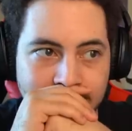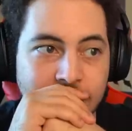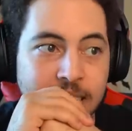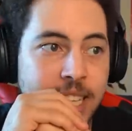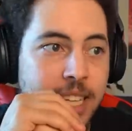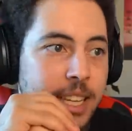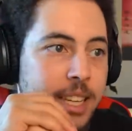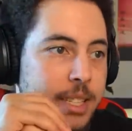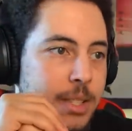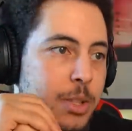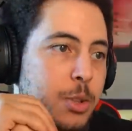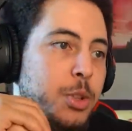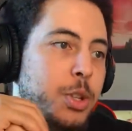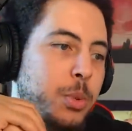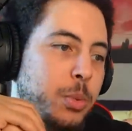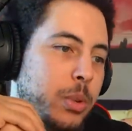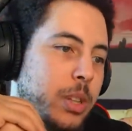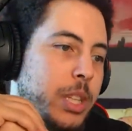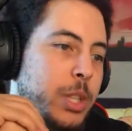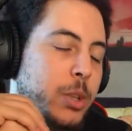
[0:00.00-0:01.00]
He does. You
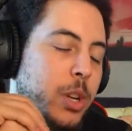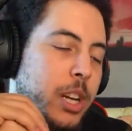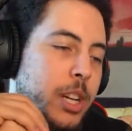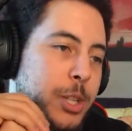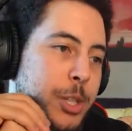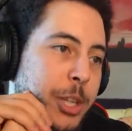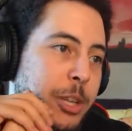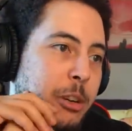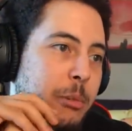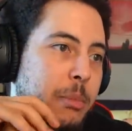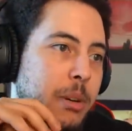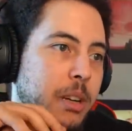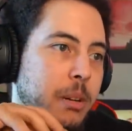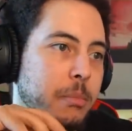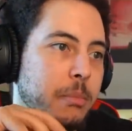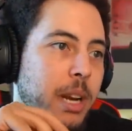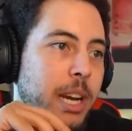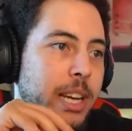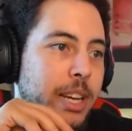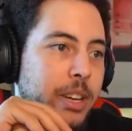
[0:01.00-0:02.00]
should really try to cheer him
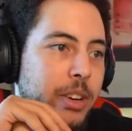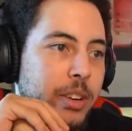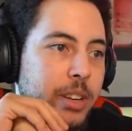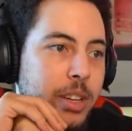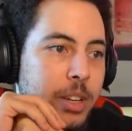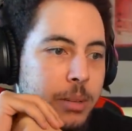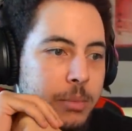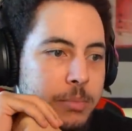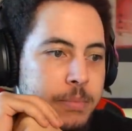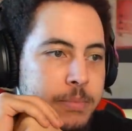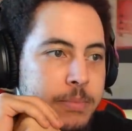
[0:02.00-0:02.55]
up. I agree.